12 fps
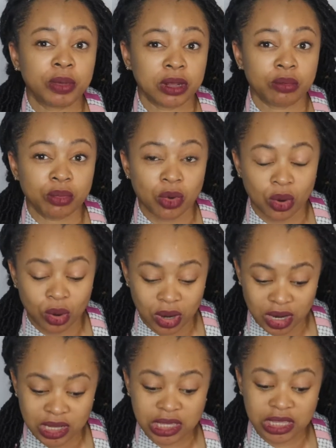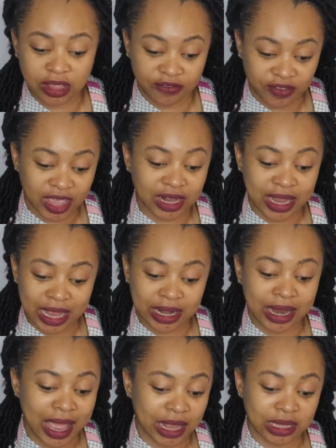bit more severe
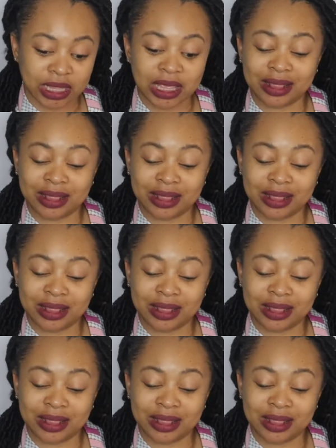than that.